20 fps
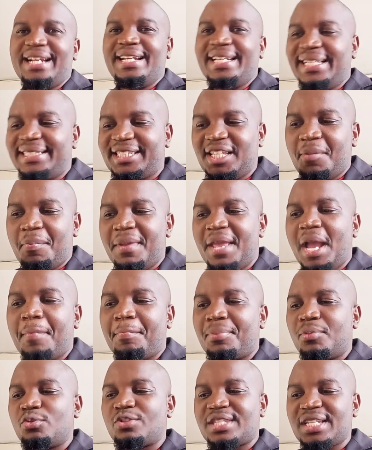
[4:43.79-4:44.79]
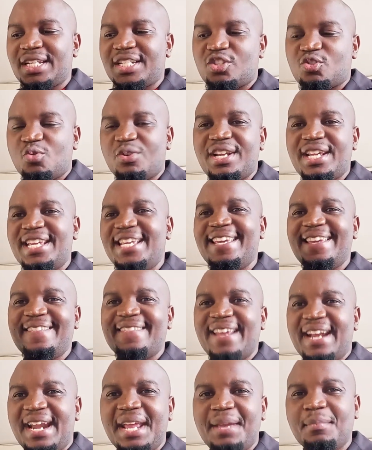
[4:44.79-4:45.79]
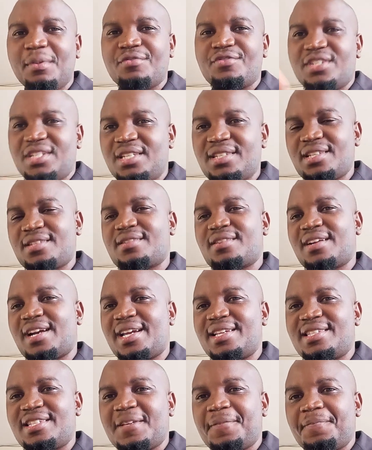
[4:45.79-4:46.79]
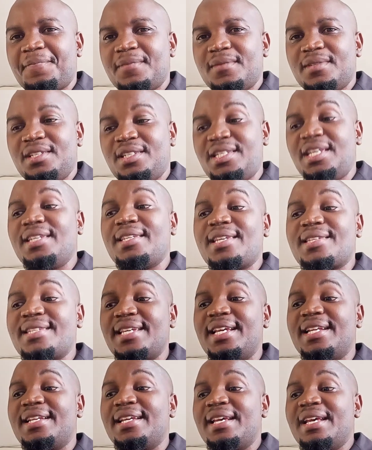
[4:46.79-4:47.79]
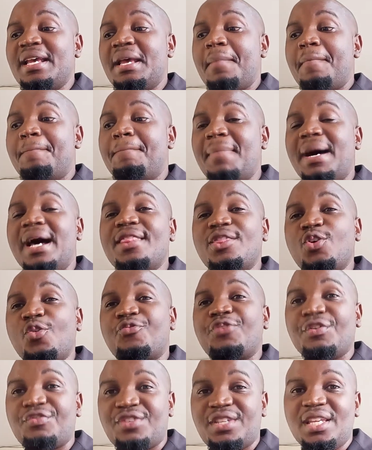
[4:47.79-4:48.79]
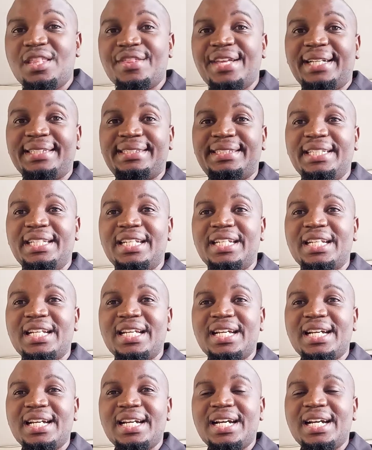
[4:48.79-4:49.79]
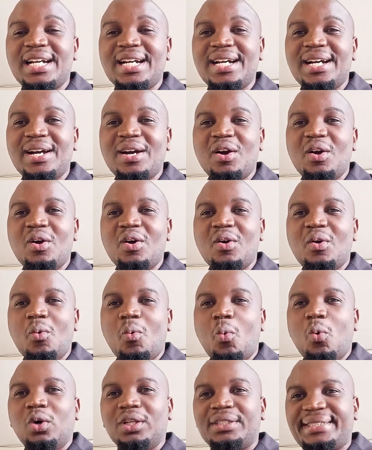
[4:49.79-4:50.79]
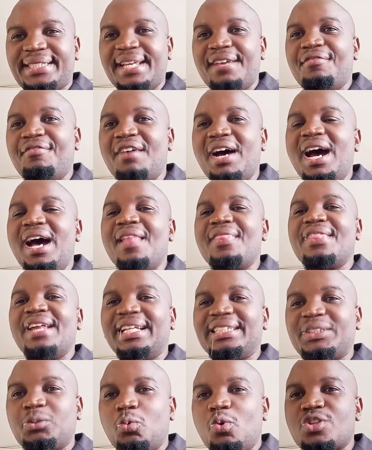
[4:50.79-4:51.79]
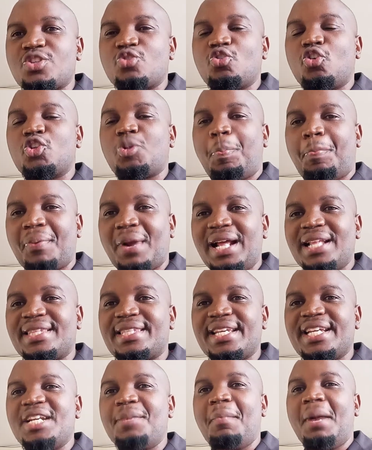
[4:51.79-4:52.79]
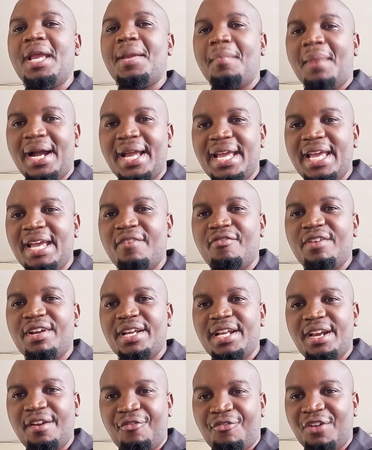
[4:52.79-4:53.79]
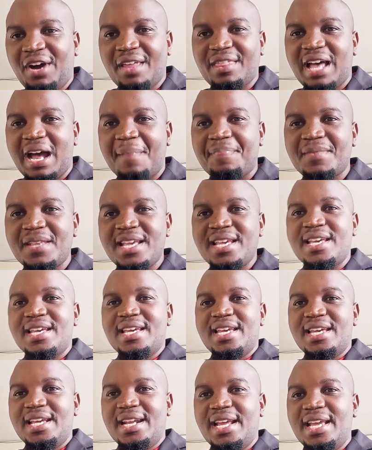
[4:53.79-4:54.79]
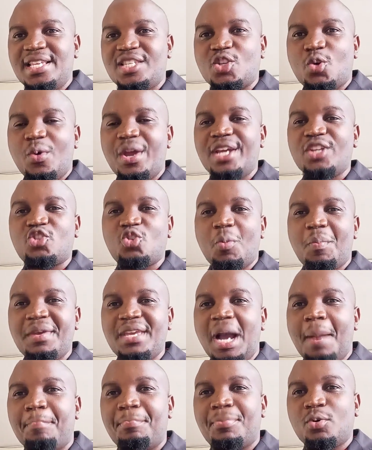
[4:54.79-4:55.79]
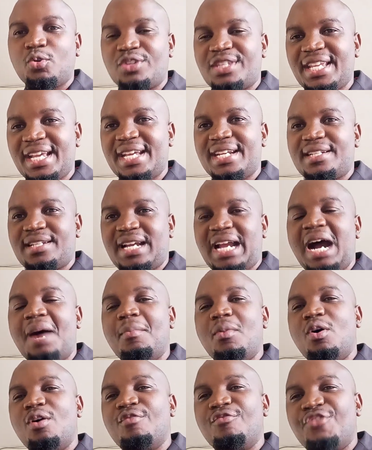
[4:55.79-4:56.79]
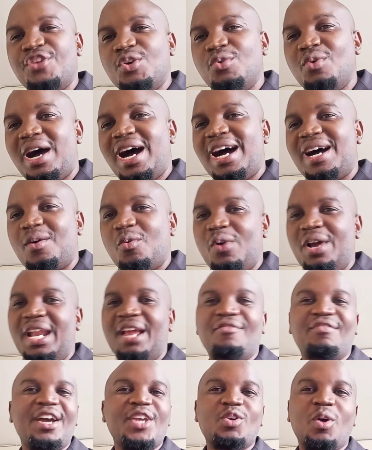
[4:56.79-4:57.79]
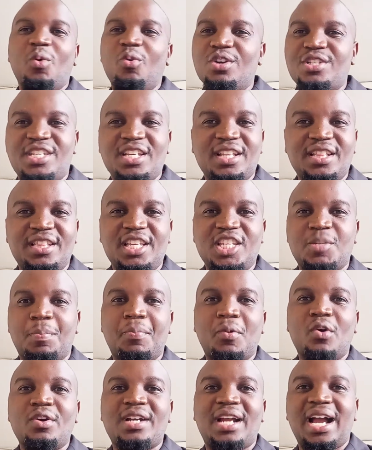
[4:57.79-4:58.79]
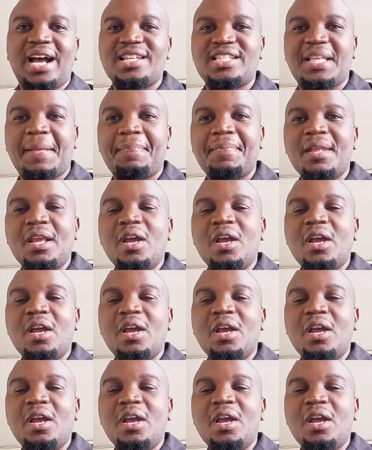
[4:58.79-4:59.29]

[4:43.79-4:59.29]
let it be uprooted today in the name of jesus christ jesus said matthew 15 13 Whatever that was not planted by my heavenly Father, it is going to be uprooted. Come on, viewer, wherever you are watching this broadcast,